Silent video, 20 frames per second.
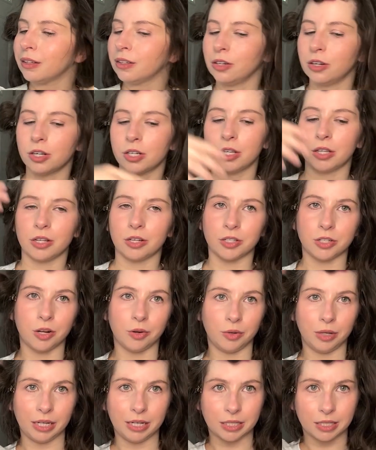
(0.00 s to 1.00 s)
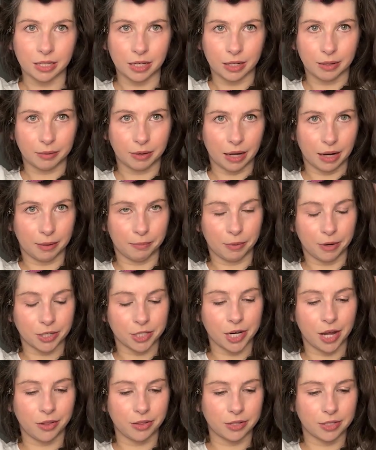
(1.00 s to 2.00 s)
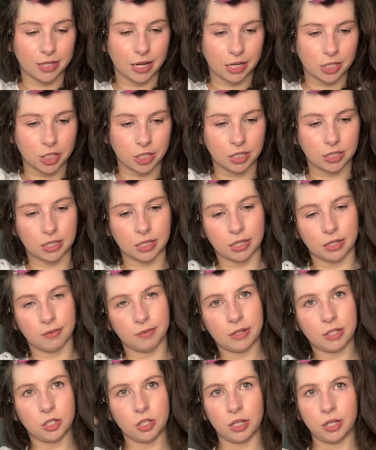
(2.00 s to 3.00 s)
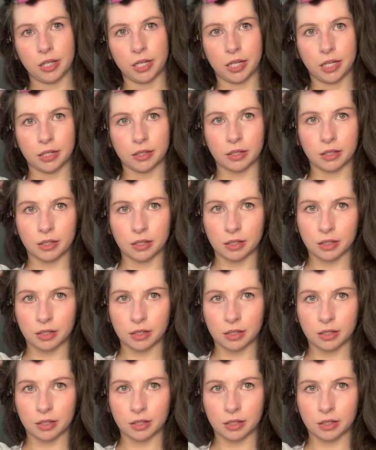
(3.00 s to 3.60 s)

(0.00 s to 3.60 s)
Usually there's no need to kind of brush out the sections individually.